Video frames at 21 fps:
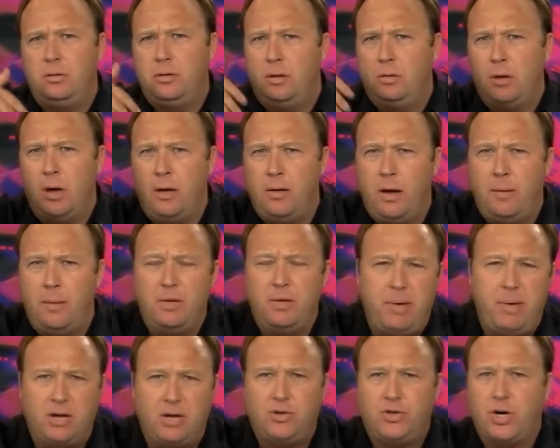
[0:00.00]
the, the,
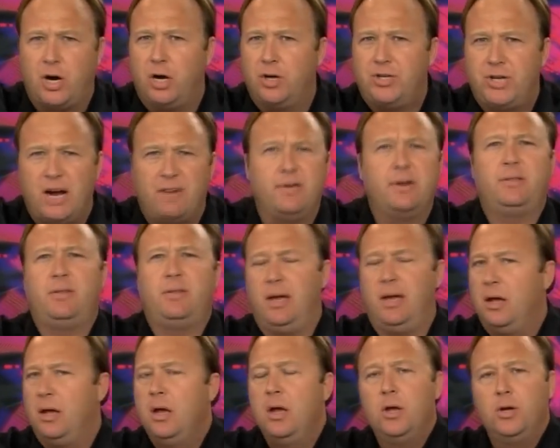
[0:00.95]
the, big church,
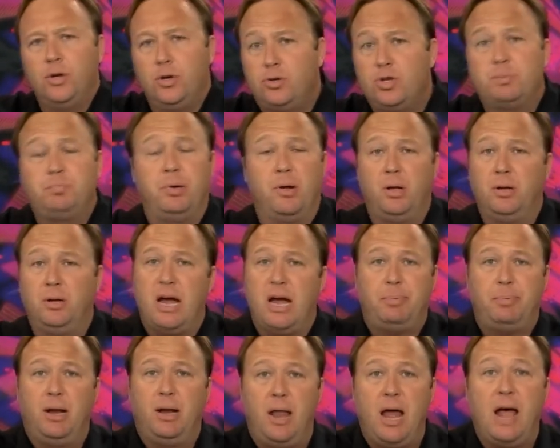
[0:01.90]
everything. You just pulled
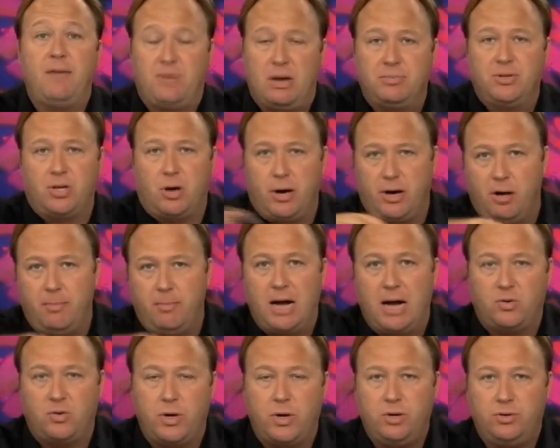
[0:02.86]
up and left. I'm sorry, go
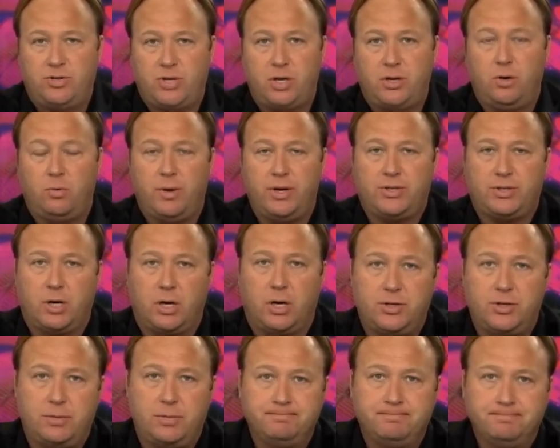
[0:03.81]
back to what you said you
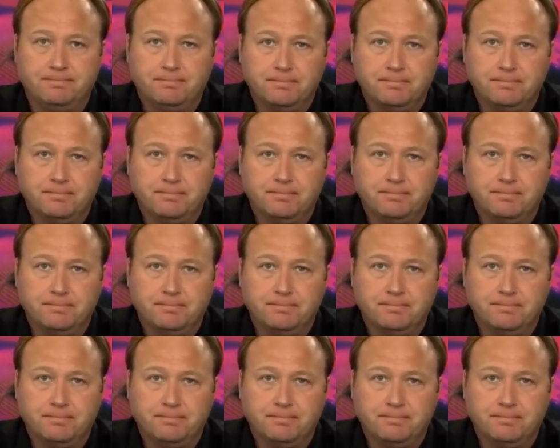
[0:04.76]
researched.